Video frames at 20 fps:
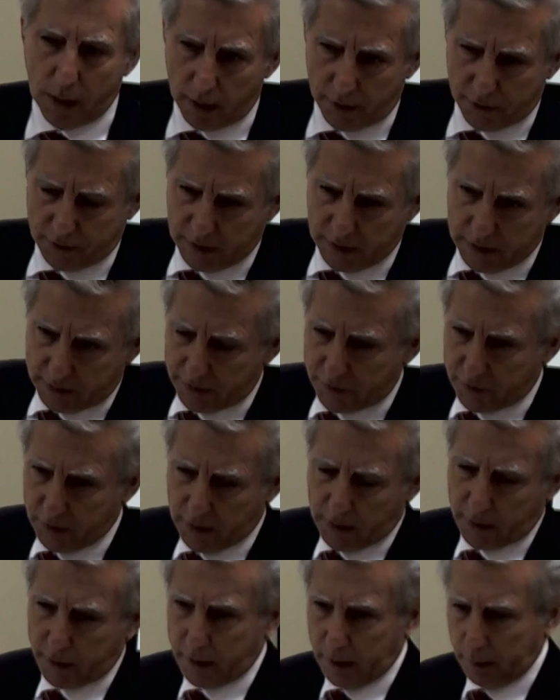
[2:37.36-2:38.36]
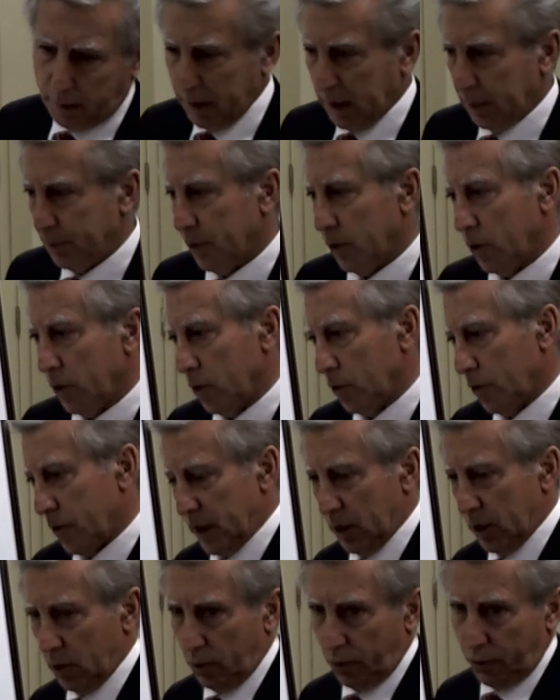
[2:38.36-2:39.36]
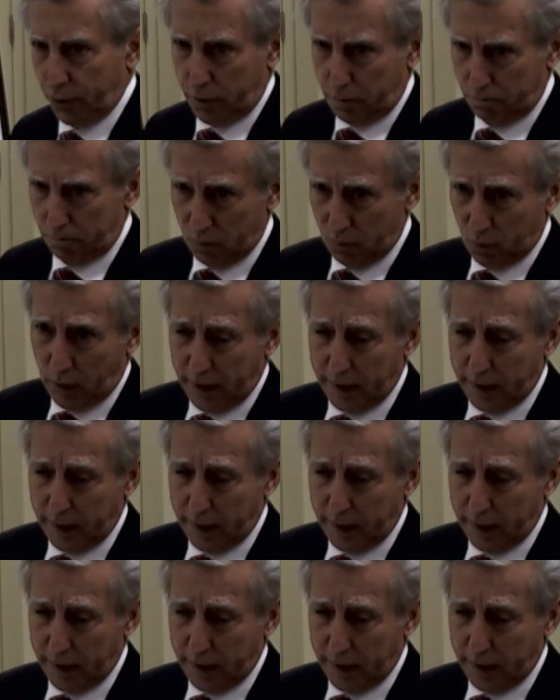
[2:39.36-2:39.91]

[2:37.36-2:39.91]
policies that say on key people or the owner,